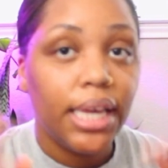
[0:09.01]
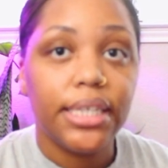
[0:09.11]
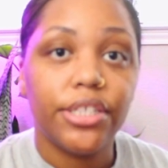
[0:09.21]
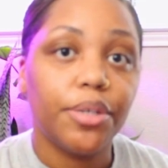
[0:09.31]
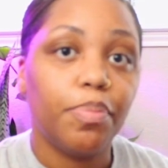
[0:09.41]

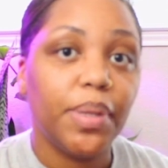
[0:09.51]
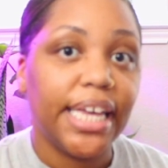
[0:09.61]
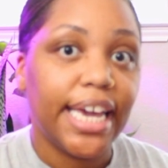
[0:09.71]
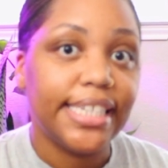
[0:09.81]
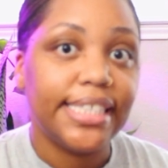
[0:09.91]
these are
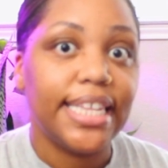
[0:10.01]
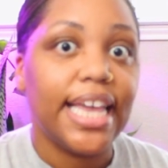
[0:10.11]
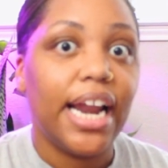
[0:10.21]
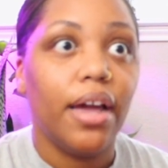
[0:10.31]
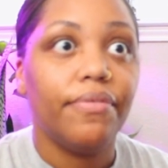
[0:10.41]
plants that
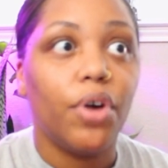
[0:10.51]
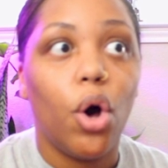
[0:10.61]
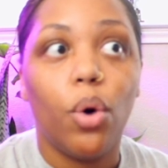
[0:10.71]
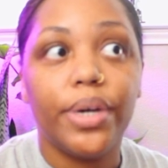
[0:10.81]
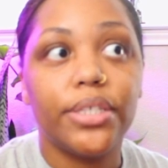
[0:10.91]
I've
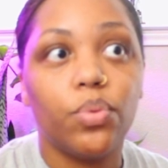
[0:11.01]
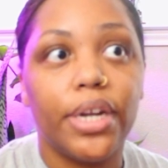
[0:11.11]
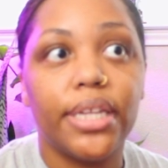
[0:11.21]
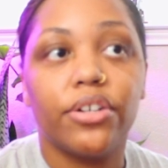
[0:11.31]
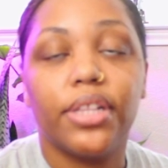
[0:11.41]
always
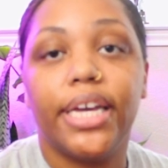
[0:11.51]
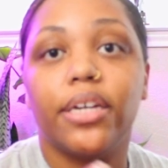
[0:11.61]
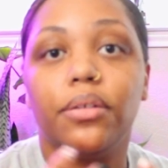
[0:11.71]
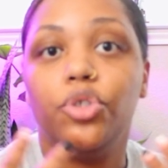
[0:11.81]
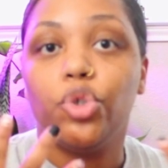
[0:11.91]
wanted. They're
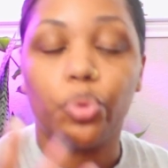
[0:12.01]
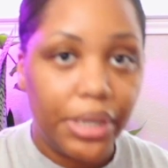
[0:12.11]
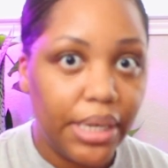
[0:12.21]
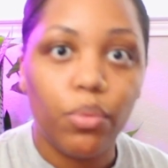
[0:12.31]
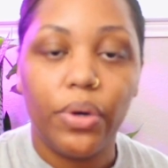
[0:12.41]
like
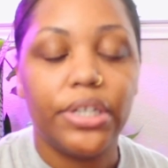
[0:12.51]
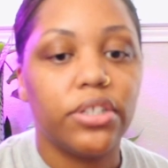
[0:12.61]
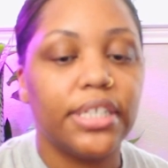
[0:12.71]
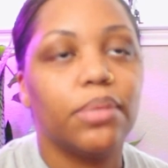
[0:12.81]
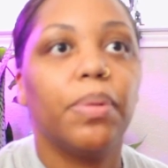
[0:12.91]
dream wish
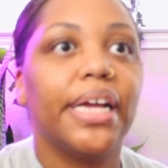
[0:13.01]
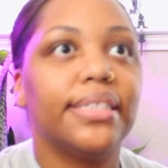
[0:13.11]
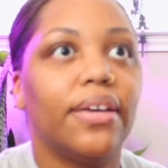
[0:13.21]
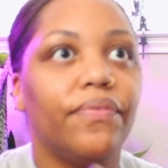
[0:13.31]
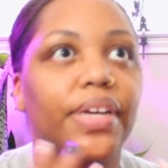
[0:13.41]
list
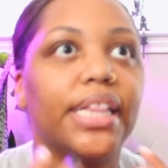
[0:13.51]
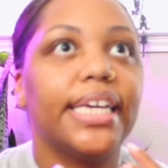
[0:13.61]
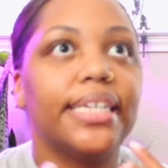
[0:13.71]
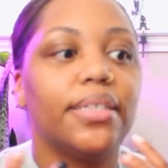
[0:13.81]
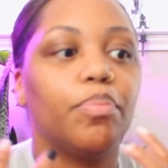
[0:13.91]
plants. I feel
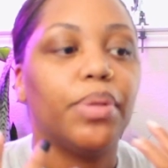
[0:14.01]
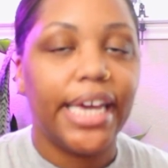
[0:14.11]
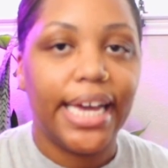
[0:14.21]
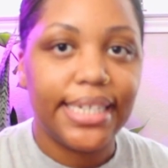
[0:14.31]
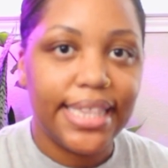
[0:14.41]
like it's a
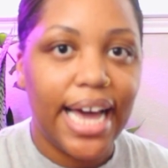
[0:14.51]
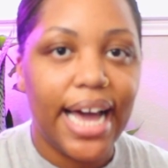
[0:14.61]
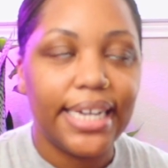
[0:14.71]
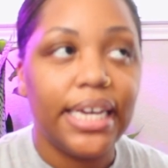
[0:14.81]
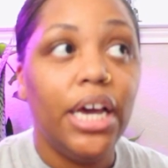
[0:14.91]
plant
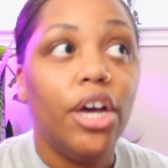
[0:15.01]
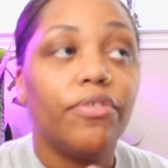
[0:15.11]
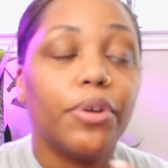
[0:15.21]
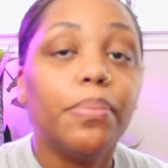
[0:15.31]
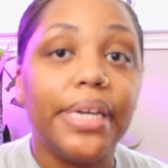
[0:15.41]
that
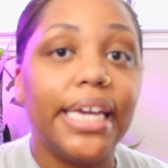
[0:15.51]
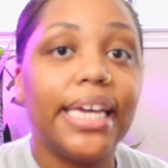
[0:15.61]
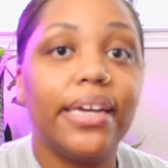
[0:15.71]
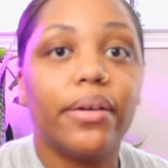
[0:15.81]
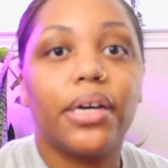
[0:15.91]
for
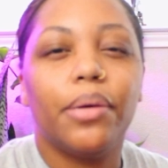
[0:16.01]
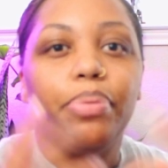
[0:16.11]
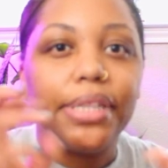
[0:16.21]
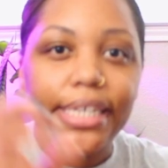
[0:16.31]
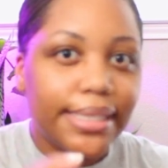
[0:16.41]
me
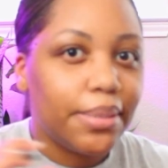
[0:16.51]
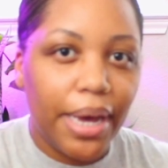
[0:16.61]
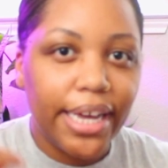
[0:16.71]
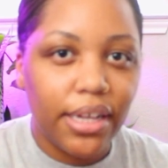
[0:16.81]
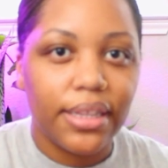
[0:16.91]
completes
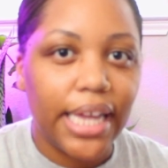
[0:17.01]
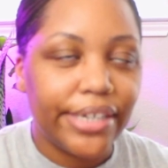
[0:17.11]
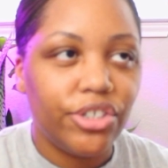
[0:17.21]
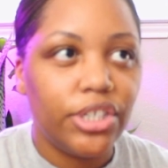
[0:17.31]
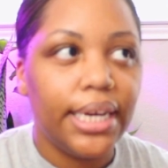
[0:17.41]
my
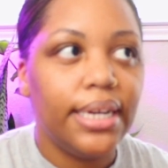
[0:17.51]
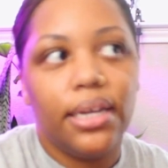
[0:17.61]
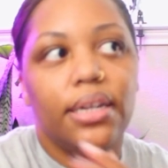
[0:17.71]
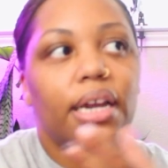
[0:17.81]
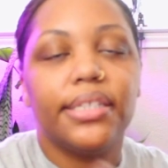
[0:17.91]
collection.
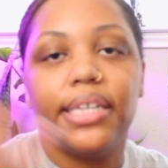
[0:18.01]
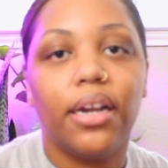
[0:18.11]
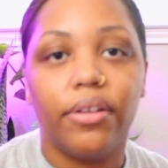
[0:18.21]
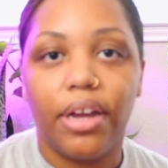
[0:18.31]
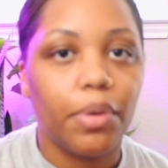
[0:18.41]
Not saying
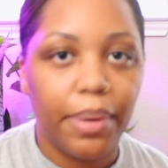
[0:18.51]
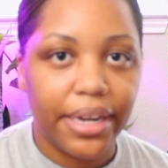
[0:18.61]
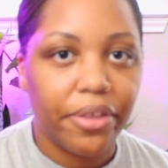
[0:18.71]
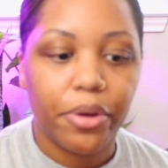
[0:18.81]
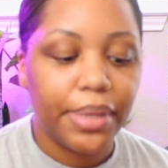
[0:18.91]
I'll never buy
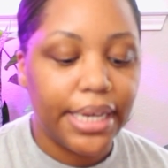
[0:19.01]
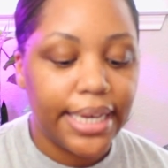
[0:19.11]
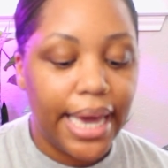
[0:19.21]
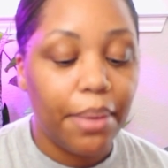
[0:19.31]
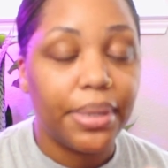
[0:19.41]
another plant
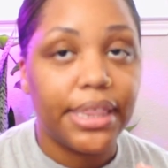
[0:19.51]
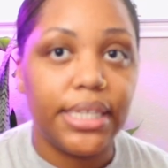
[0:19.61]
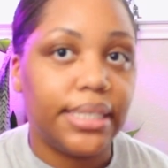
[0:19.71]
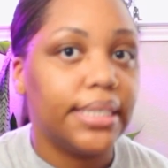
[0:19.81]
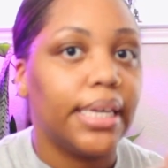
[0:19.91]
again, but
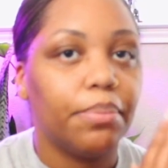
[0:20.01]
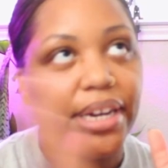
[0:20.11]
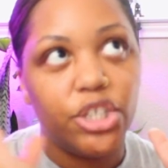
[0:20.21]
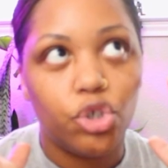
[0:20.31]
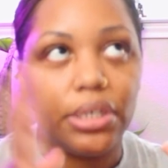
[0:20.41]
this is like
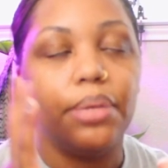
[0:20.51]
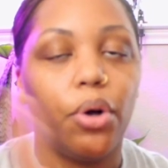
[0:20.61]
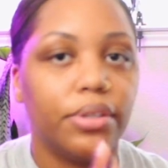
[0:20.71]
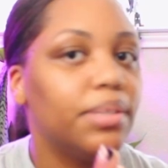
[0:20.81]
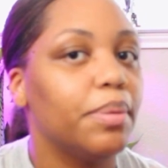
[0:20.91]
my dream
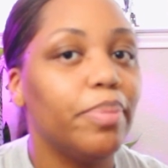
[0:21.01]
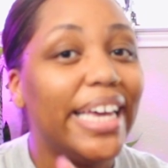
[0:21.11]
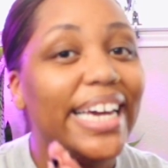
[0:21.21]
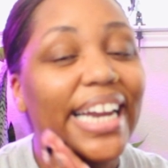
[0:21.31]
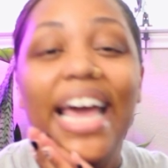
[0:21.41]
ultimate
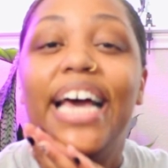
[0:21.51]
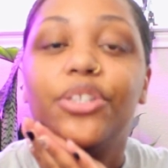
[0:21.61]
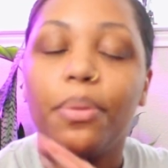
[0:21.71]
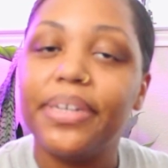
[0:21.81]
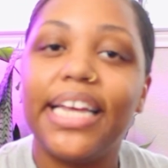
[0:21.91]
plant.
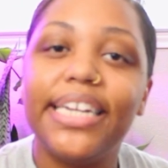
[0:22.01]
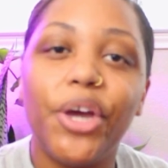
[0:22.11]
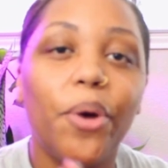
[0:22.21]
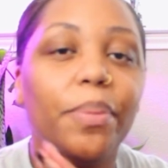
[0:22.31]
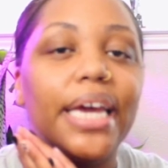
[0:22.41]
So I'm excited
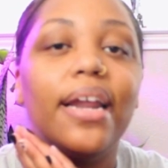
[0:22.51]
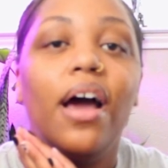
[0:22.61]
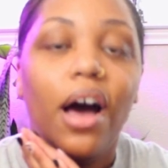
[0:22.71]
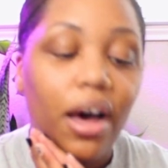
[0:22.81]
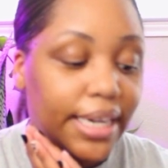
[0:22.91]
to open it
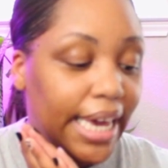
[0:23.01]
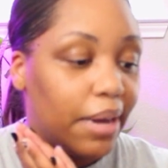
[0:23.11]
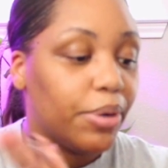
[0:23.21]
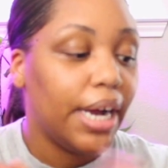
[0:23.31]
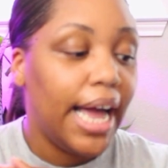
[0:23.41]
on
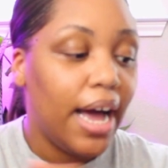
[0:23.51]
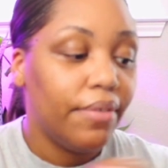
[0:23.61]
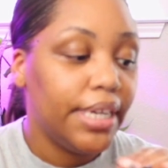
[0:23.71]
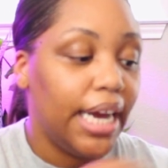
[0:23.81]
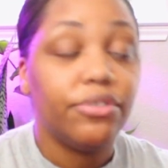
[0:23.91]
camera.
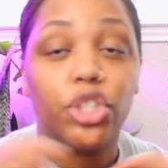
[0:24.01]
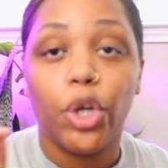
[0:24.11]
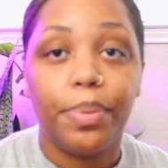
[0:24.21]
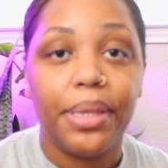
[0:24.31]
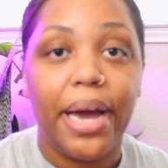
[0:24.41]
I just
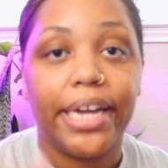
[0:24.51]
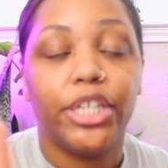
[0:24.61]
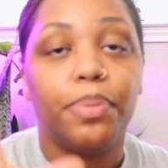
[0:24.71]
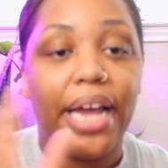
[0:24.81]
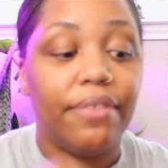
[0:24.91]
opened the
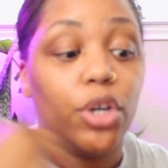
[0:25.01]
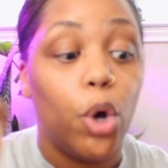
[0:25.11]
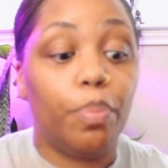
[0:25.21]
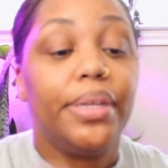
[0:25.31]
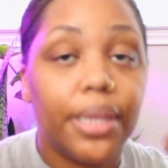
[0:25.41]
package, but I haven't
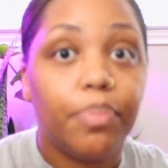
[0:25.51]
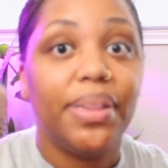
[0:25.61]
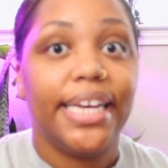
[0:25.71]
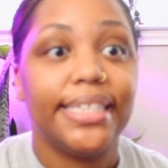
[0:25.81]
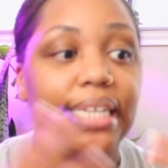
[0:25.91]
opened the
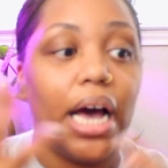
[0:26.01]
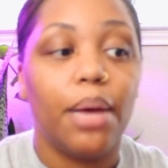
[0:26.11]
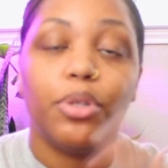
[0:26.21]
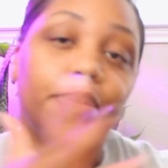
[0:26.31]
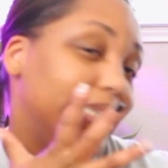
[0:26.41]
plants
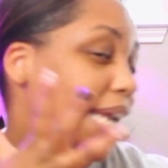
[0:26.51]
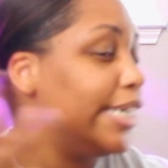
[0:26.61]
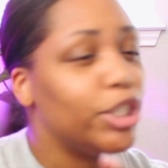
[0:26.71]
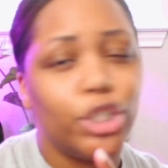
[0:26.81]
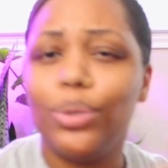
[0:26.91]
up, so I'm excited
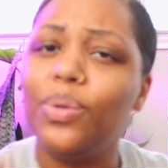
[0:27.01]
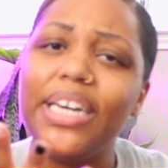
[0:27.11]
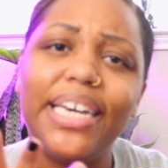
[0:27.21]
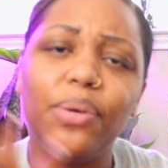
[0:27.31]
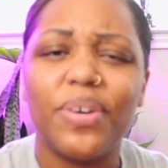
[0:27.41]
to do
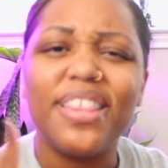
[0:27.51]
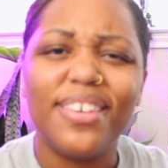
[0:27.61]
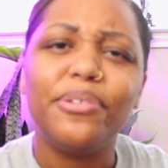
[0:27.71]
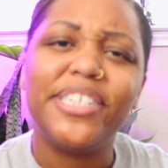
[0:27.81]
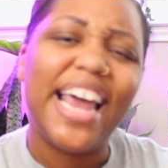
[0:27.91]
it with
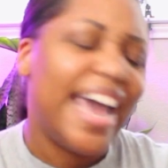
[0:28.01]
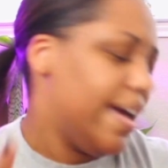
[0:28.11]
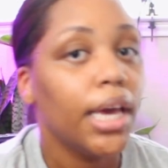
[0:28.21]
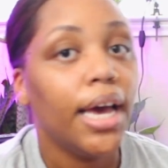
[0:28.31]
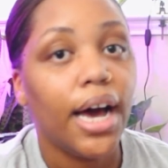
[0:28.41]
you today.
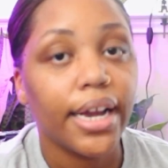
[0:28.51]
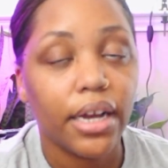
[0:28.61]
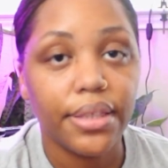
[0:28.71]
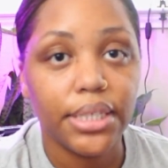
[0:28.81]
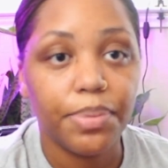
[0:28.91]
I
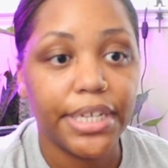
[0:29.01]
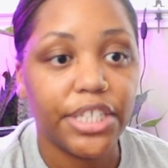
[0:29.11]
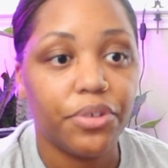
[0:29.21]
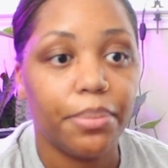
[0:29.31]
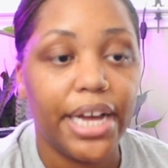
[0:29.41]
got these
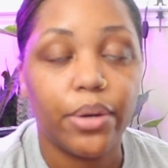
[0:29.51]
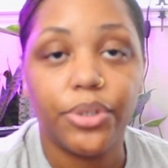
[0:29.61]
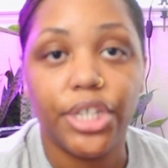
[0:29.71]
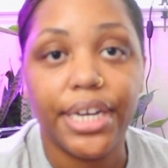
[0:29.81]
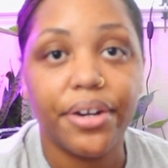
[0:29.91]
plants from
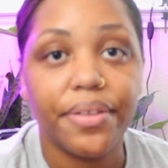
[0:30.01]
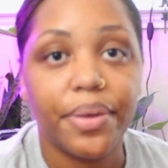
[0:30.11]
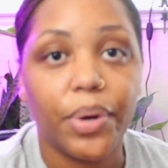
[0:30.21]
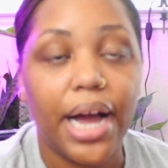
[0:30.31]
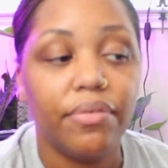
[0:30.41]
Ecuagenera.
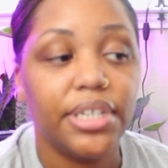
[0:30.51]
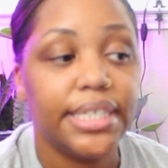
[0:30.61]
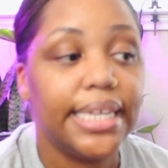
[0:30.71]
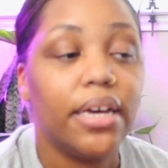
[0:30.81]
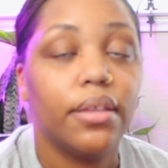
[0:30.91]
They were having a
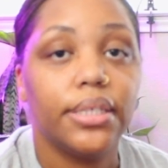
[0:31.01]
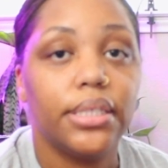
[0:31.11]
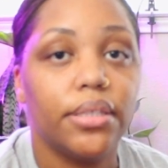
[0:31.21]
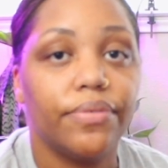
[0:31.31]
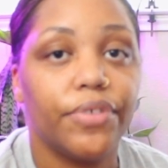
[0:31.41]
sale. This
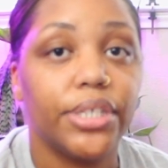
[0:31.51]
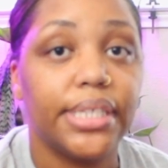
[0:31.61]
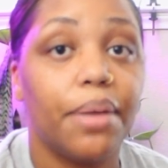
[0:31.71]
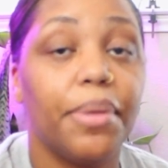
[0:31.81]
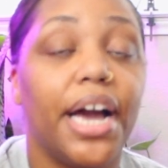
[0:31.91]
is the first
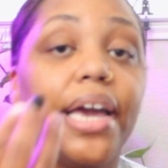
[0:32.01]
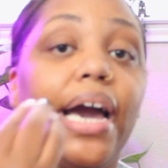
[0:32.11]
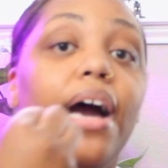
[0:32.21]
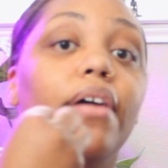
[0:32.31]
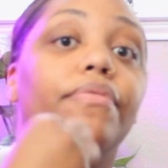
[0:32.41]
time I
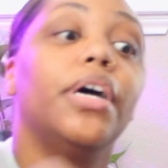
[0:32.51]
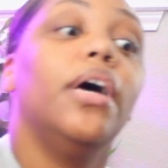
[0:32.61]
have